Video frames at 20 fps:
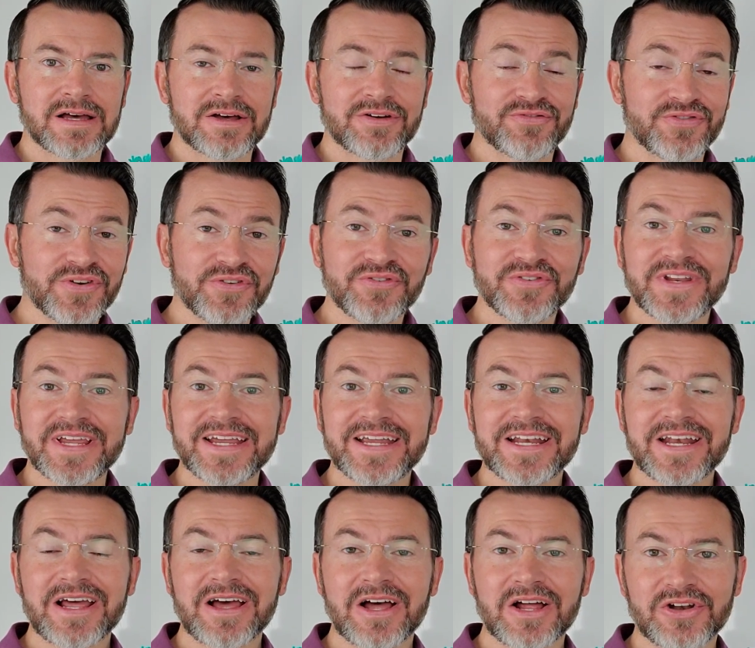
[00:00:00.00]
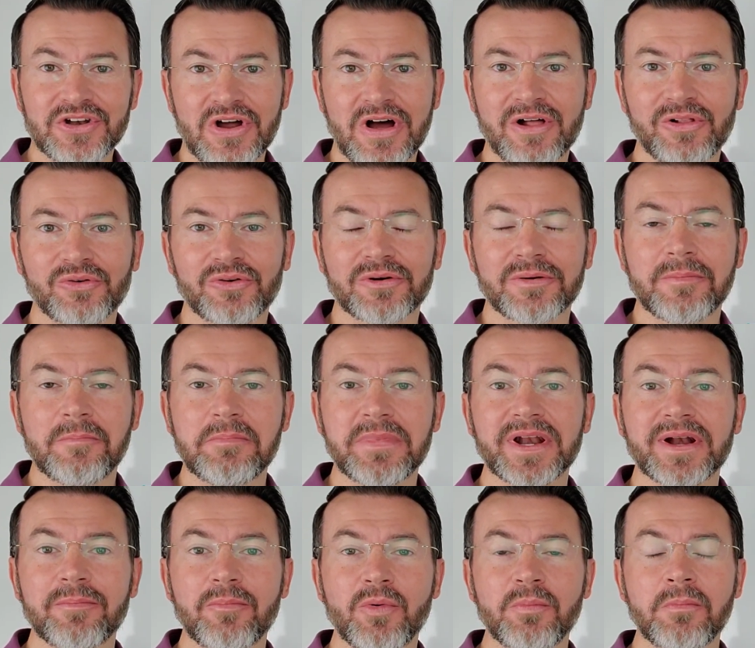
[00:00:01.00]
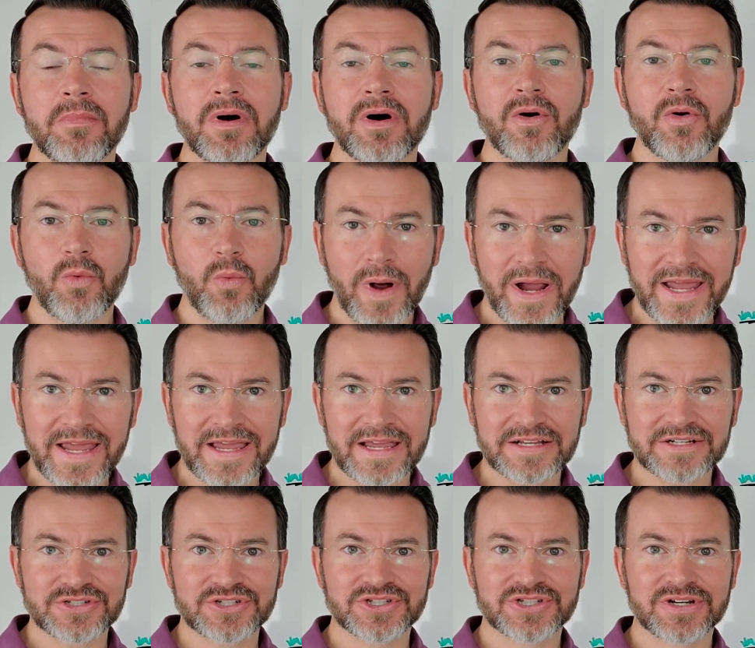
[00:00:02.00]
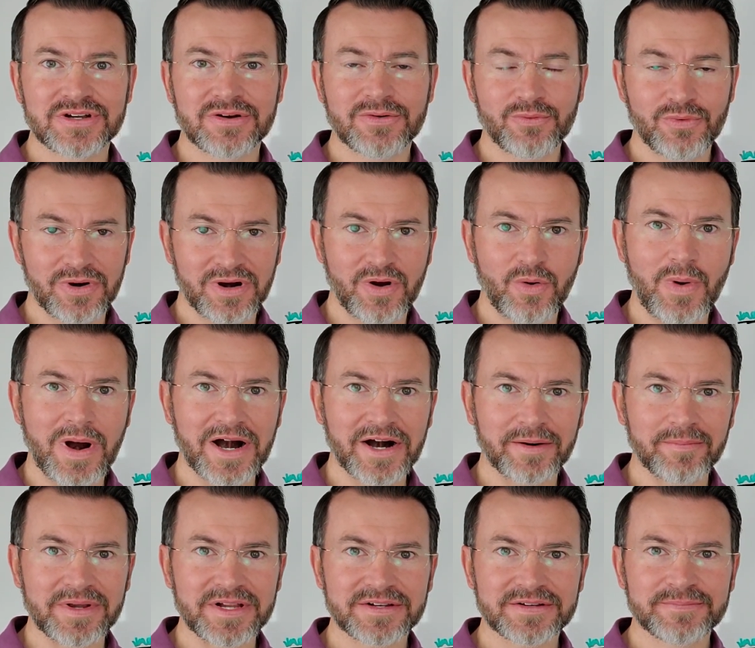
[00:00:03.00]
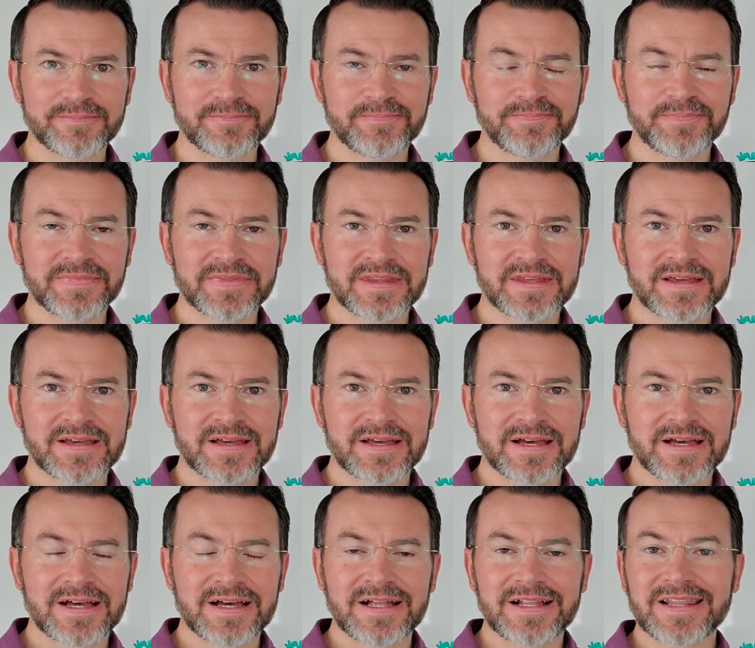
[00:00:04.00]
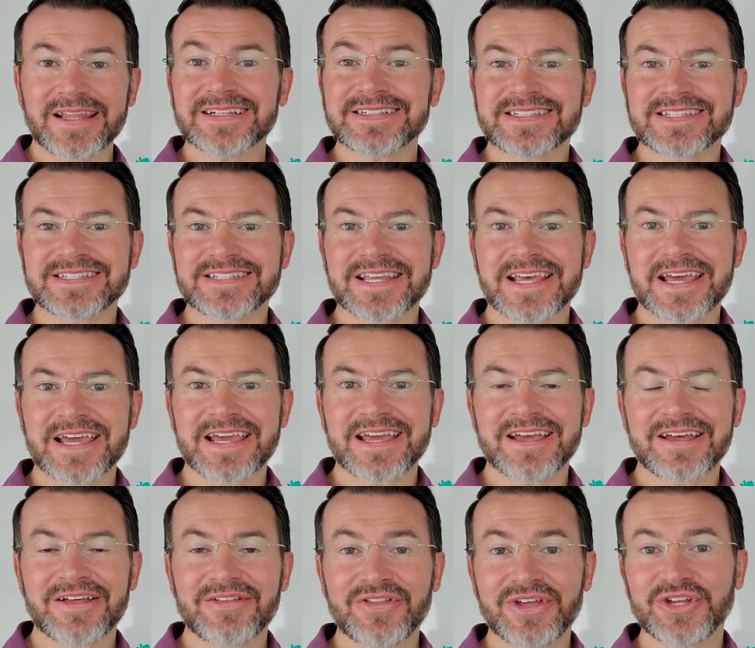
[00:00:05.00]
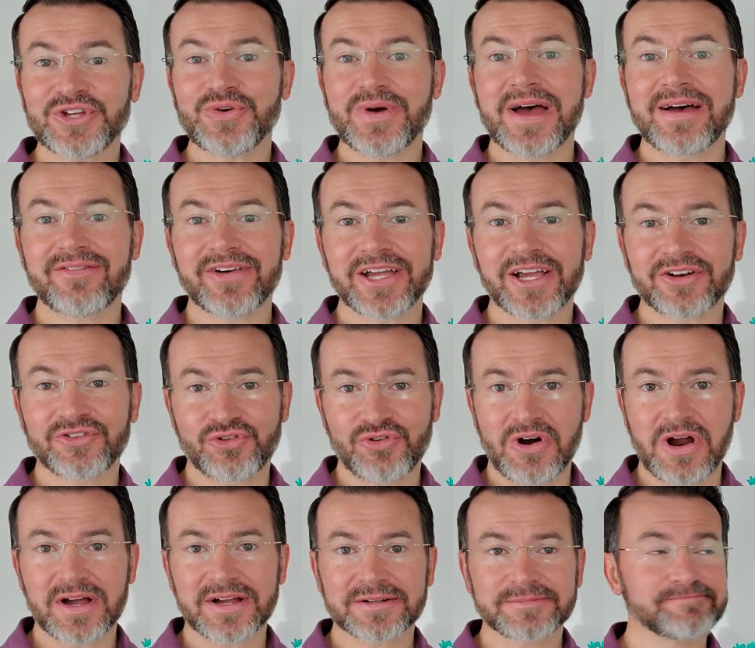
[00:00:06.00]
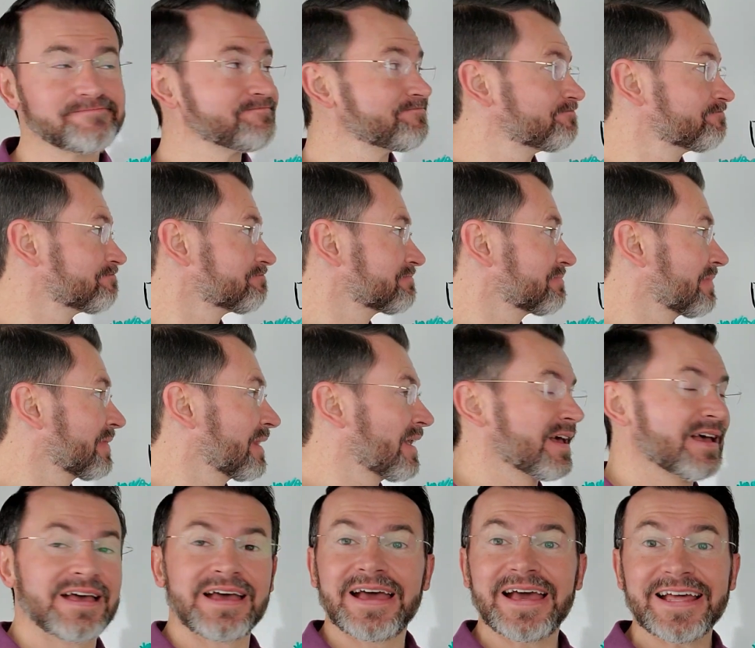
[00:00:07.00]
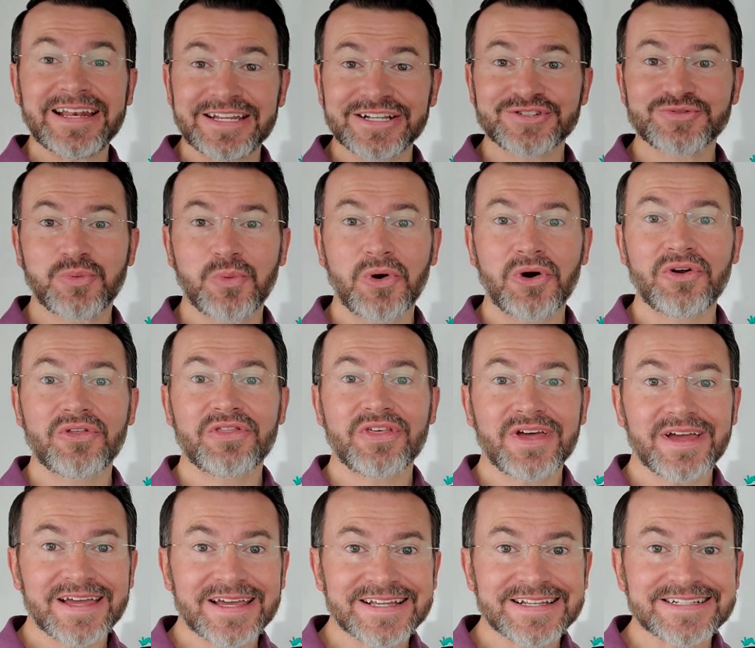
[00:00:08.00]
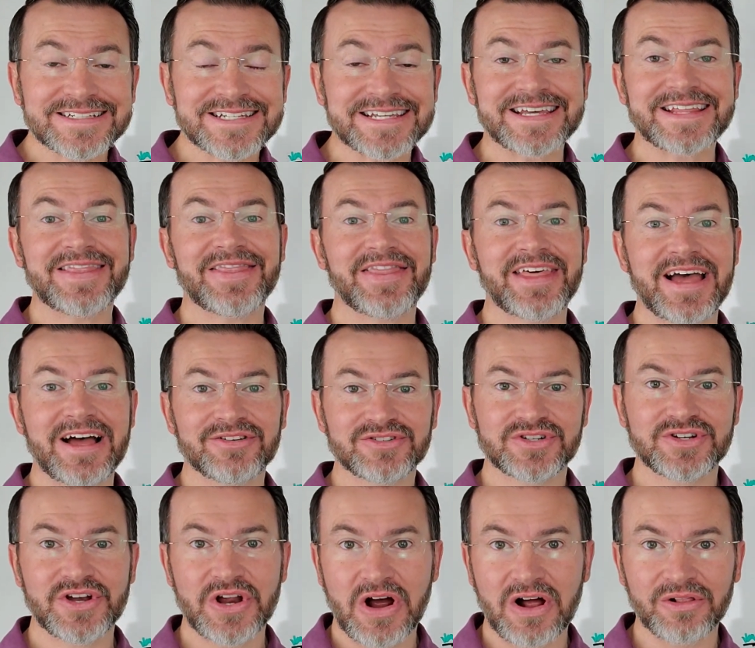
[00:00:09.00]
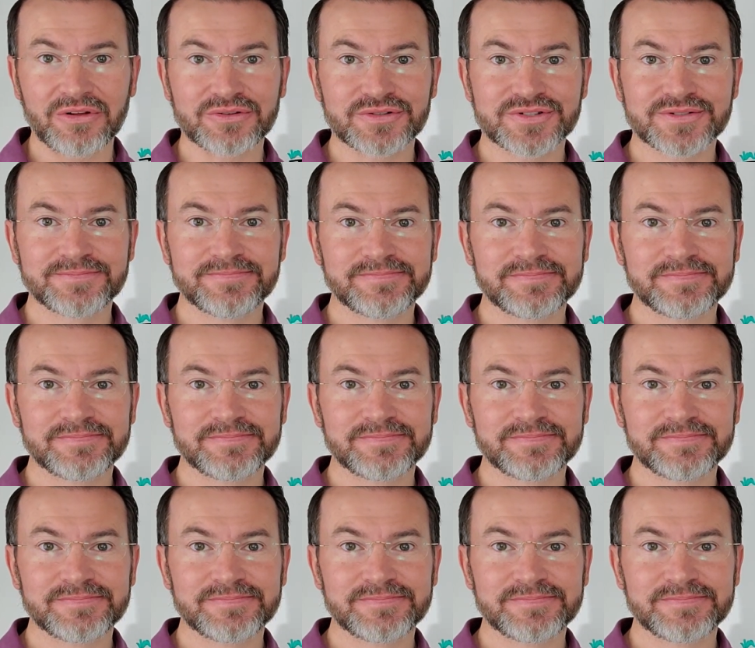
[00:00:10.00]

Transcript: $15 minimum wage requirement. Let's say that you have a truck and it's worth $10,000.